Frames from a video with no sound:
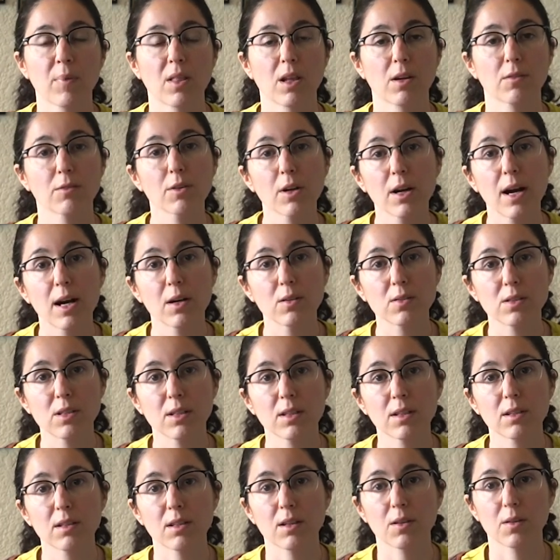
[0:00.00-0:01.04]
For
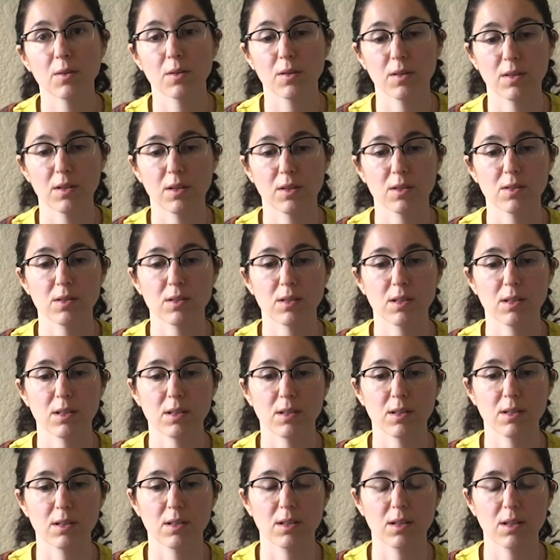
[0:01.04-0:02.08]
housing, there's
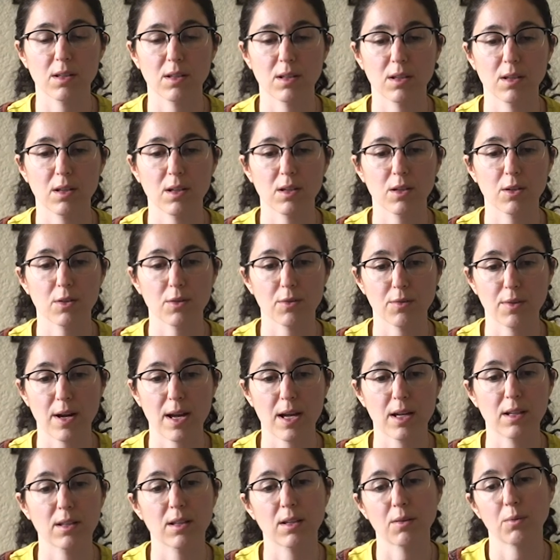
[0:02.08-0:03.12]
a
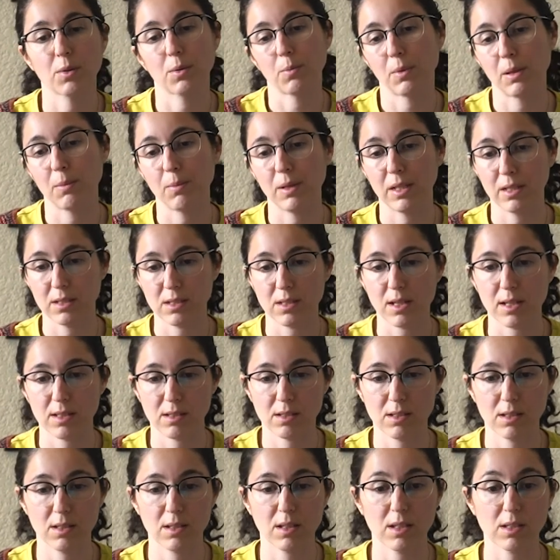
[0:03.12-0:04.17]
grant that would be means
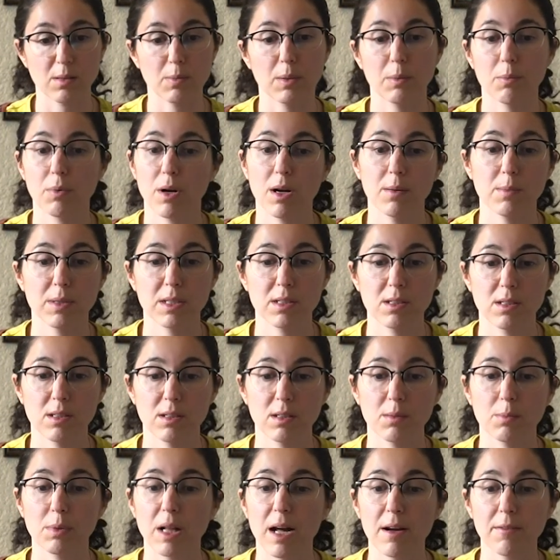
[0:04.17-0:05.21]
tested that's been promised in
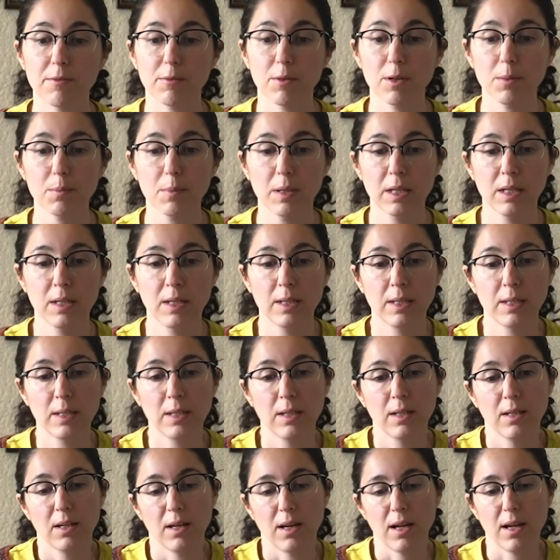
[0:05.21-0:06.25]
the platform,
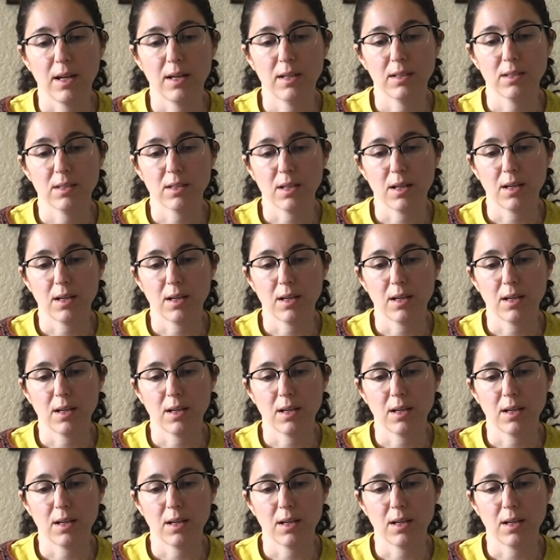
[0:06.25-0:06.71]
and